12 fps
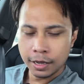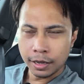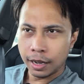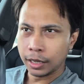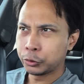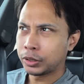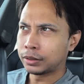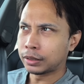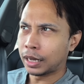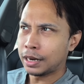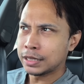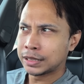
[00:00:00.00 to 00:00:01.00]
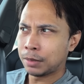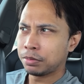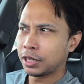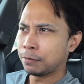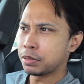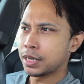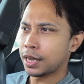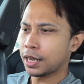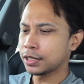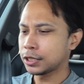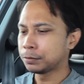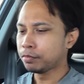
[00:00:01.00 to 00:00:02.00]
hundred ninety something P
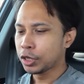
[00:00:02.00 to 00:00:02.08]
S,